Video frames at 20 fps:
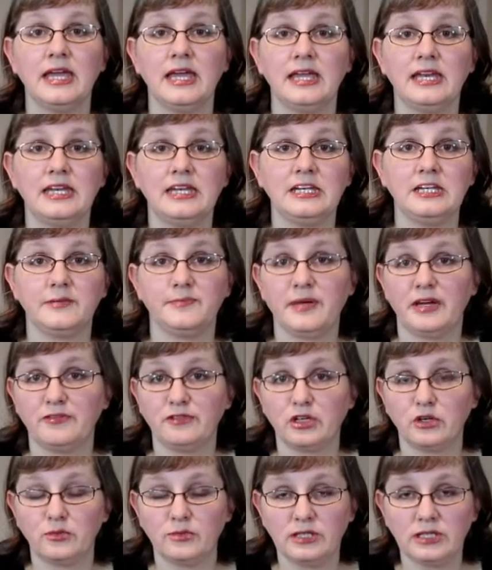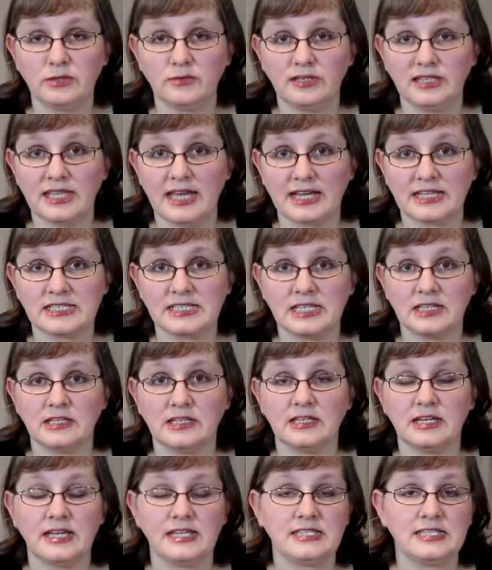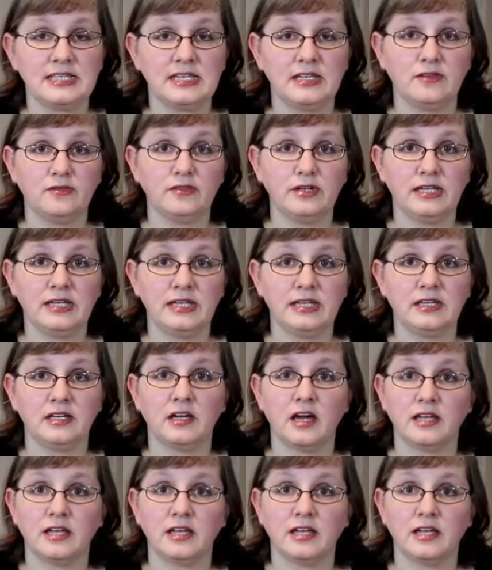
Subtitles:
and ended up having a really relaxing and nice evening.